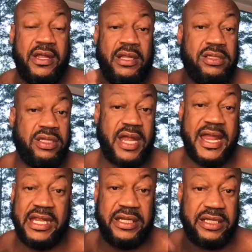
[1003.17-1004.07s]

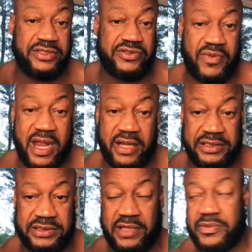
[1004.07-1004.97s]
look in the
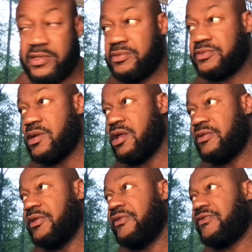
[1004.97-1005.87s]
surrounding suburbs with all
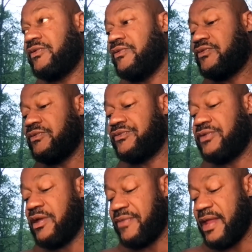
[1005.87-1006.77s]
the other some
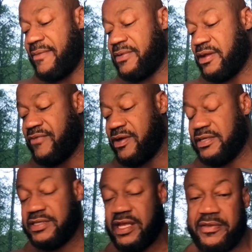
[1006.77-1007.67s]
stuff that happened at
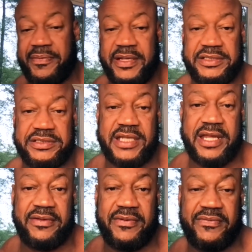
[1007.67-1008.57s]
various other places
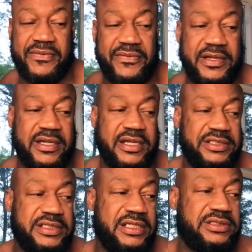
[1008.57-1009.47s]
I didn't get
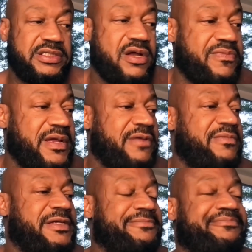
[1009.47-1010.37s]
a chance to talk
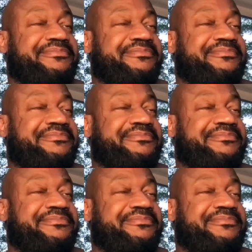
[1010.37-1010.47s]
about, but